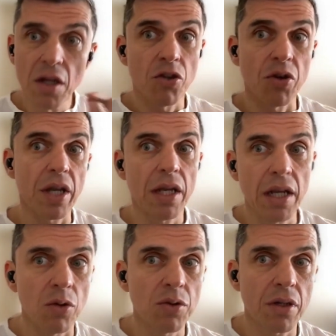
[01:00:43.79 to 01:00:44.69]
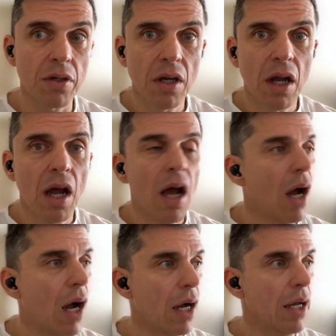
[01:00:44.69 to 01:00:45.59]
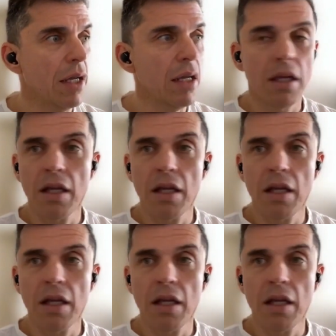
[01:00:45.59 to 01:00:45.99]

They're getting out there. I